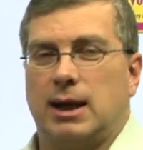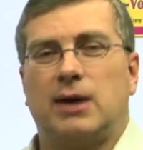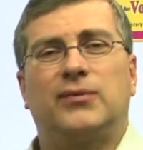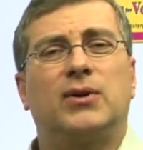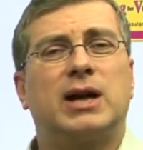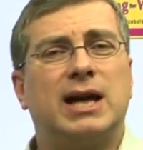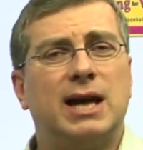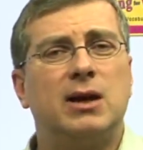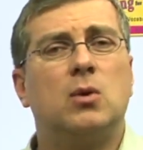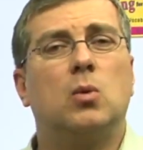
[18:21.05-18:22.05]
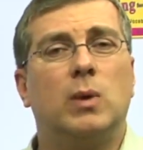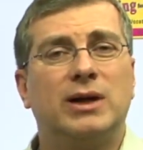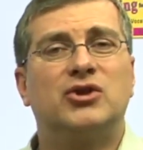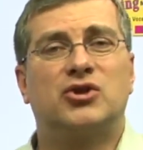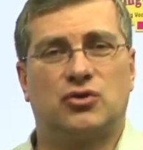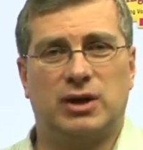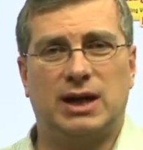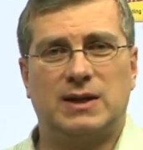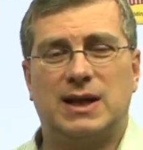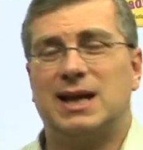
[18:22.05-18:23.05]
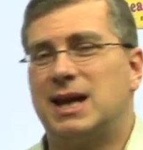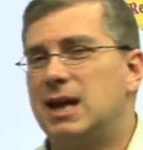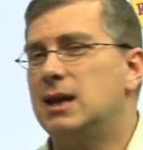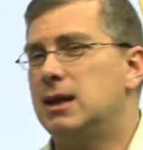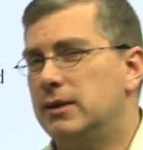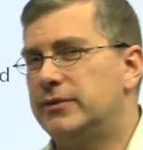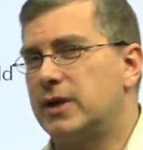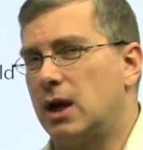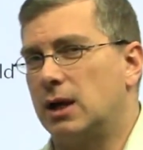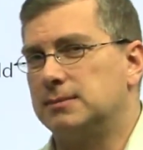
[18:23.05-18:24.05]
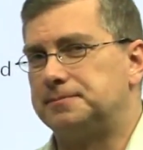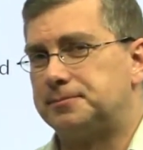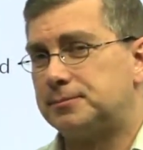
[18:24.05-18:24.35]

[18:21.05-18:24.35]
I forget which street he lives on.